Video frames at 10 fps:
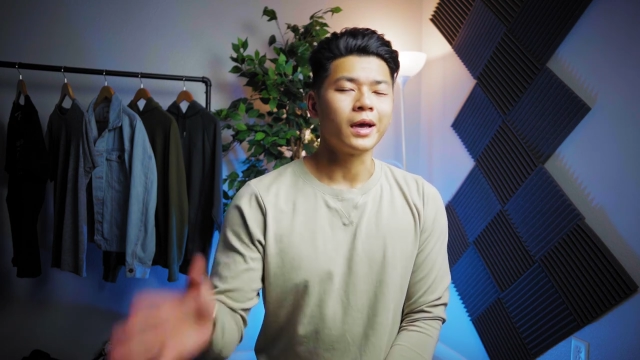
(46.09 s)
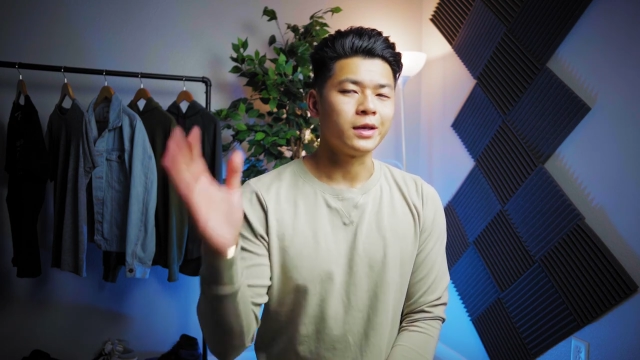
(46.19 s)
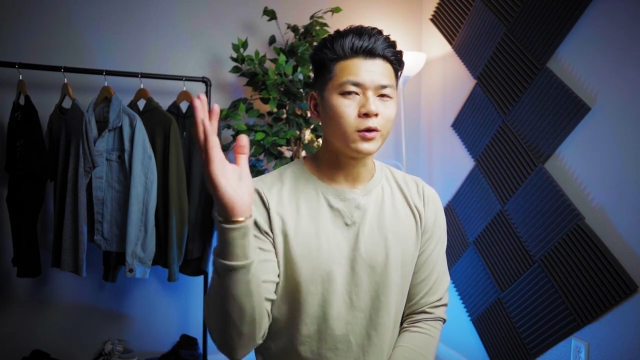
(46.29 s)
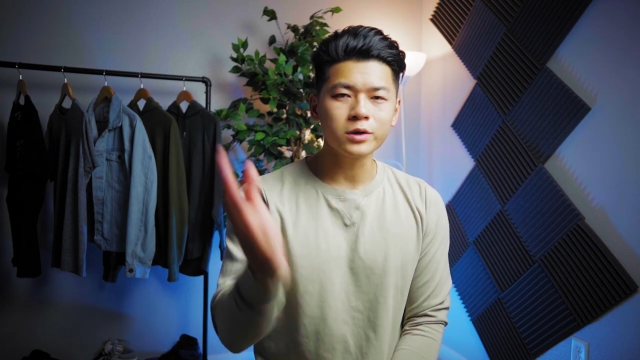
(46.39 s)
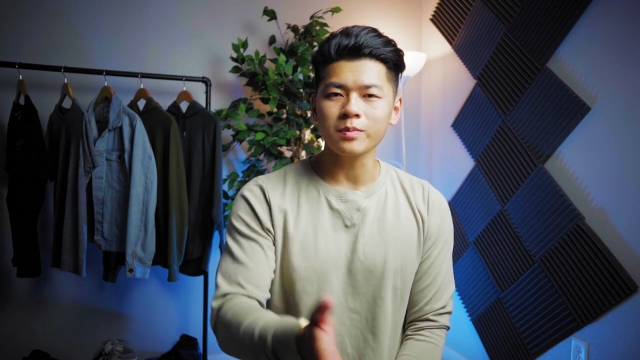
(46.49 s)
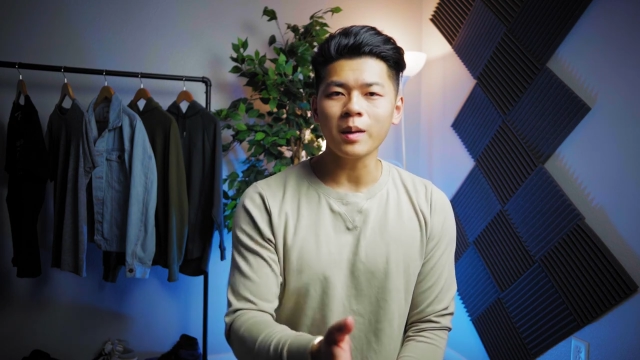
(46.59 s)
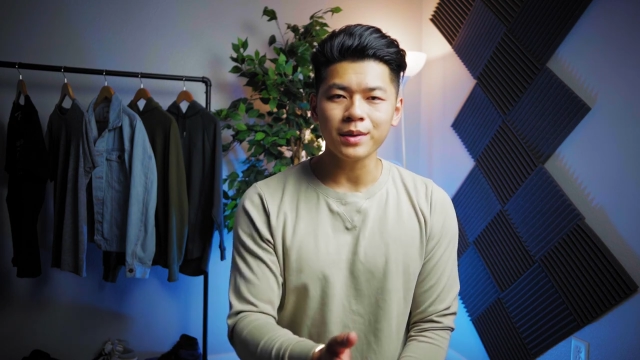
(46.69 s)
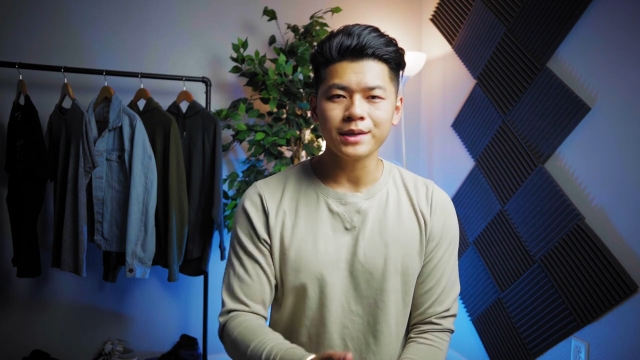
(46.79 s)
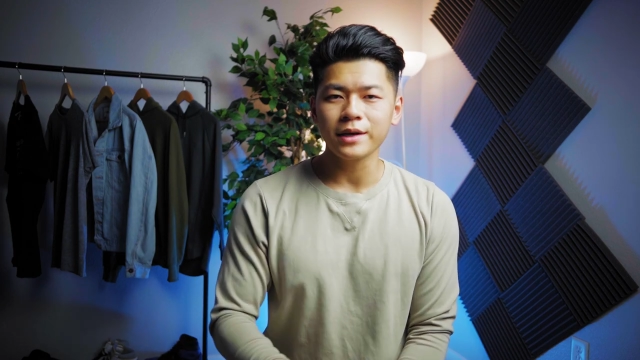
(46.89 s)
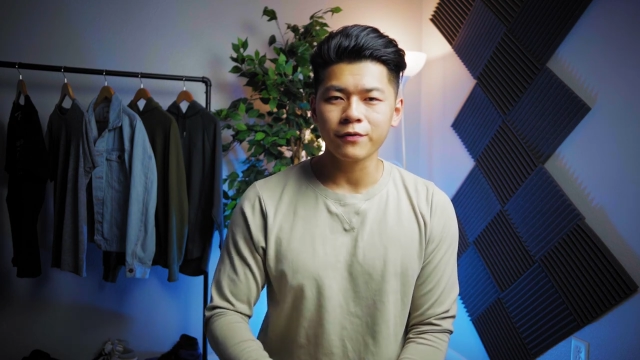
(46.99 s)
Yours might
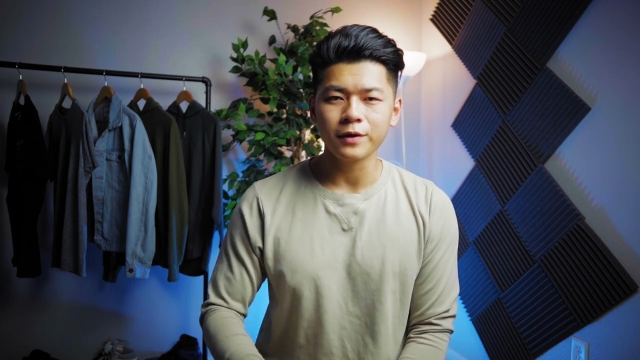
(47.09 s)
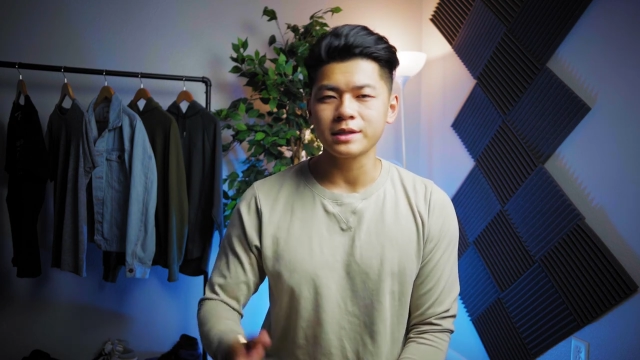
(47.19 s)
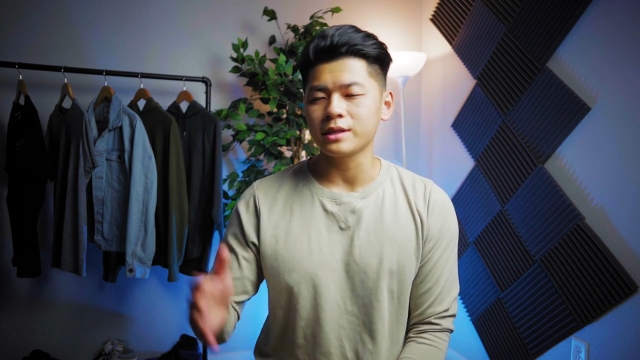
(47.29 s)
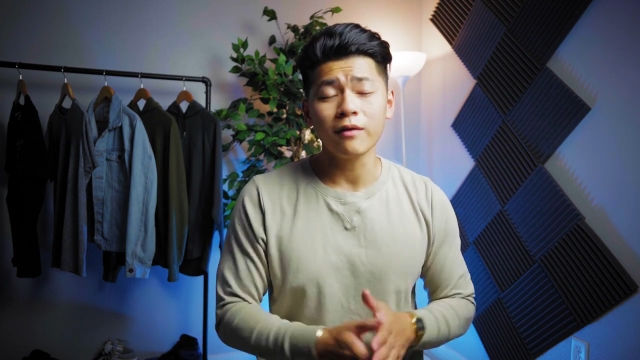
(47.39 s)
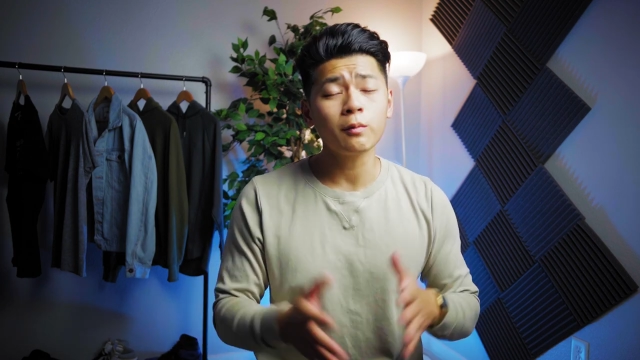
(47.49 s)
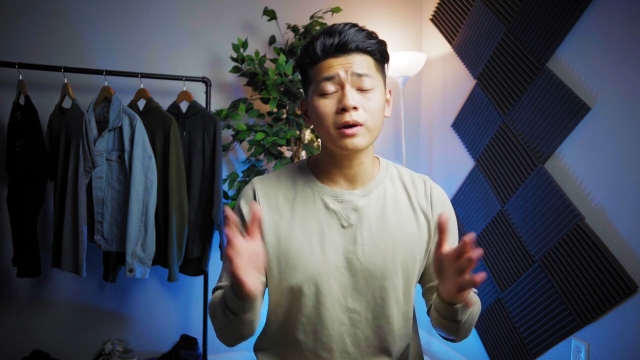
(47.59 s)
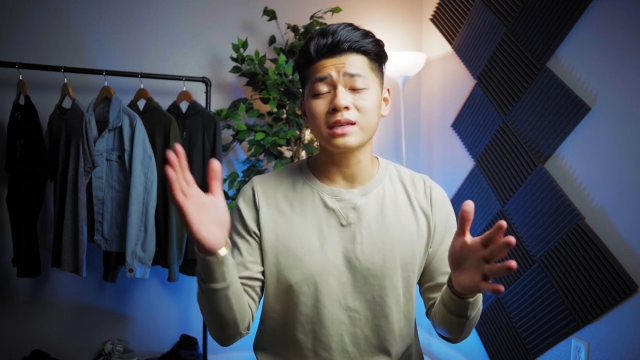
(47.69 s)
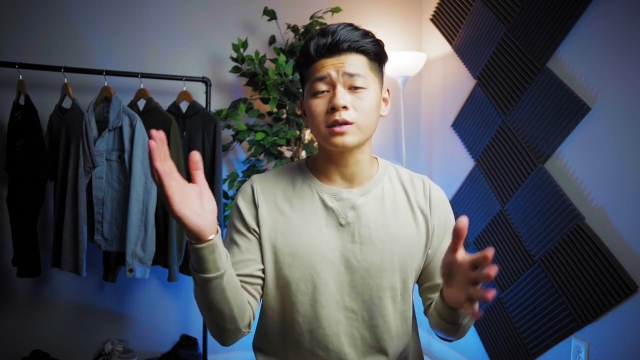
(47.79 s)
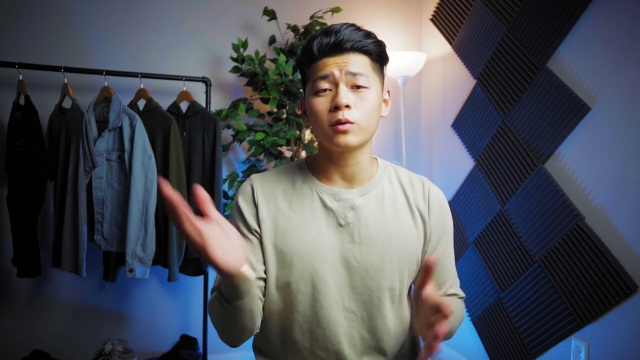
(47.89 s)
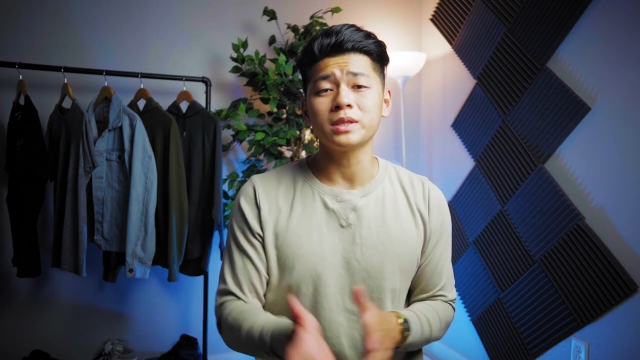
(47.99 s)
be different. Everyone has
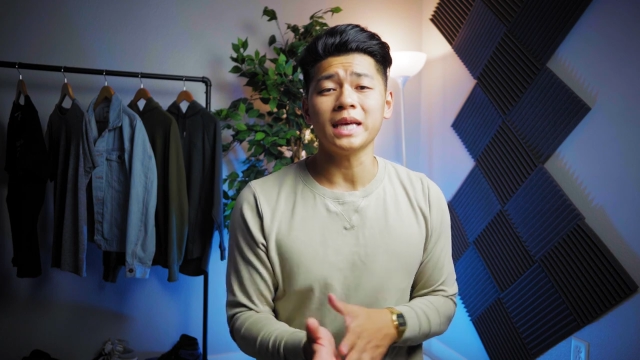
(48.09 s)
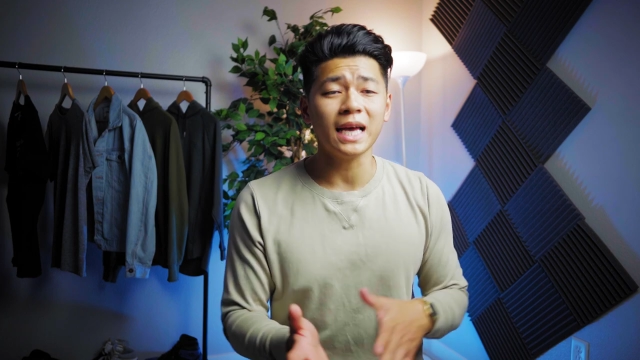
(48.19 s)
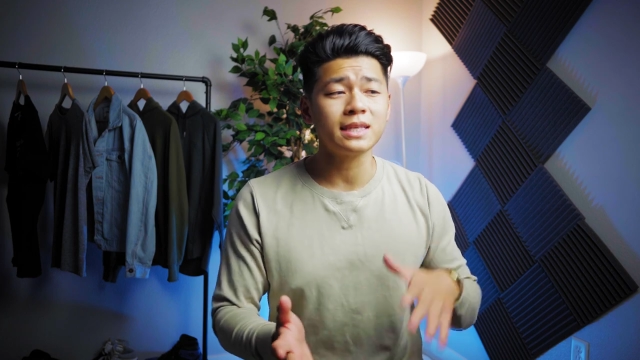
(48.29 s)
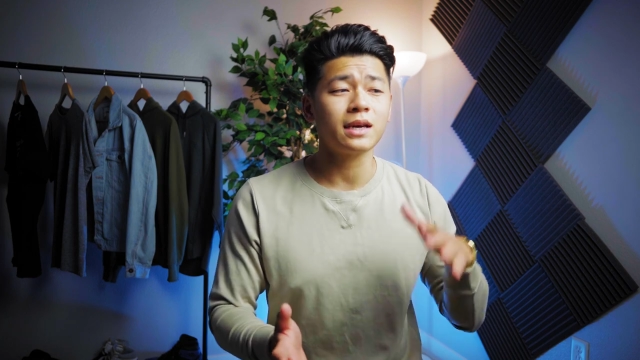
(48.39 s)
their own taste.